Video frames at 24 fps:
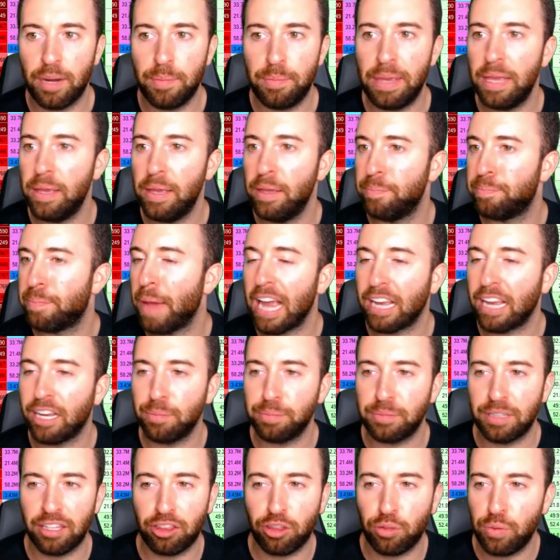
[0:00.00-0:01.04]
be back up
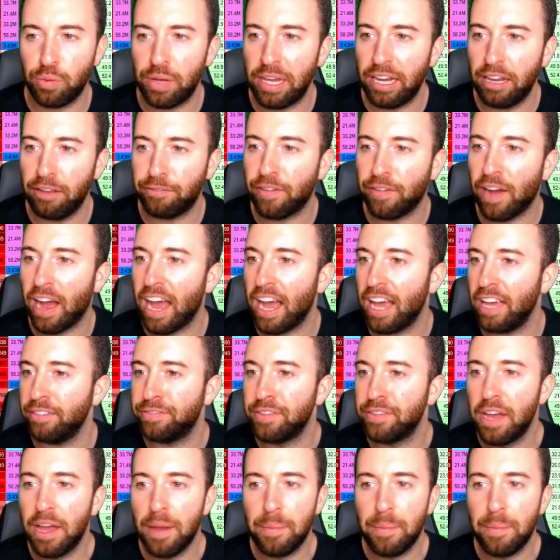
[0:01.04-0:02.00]
to 385,